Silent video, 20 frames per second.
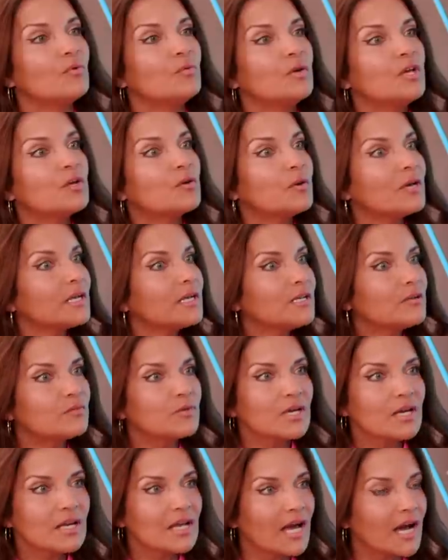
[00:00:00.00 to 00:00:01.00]
we quickly
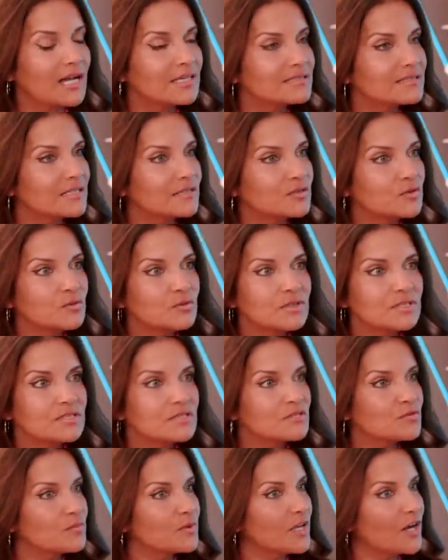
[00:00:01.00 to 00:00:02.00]
realize that who it
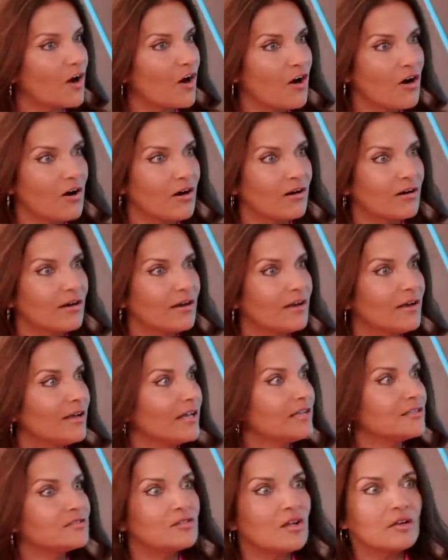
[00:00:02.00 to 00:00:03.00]
is we are
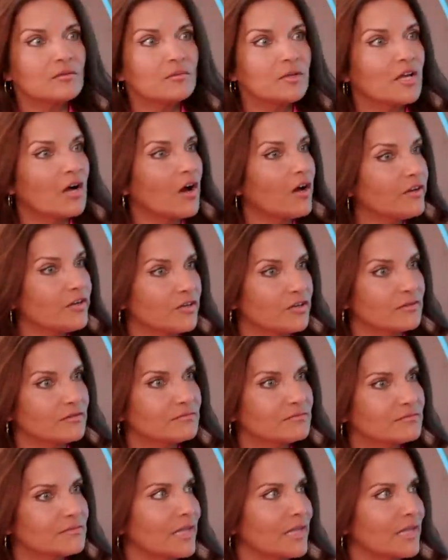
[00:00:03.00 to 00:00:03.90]
is not being honored.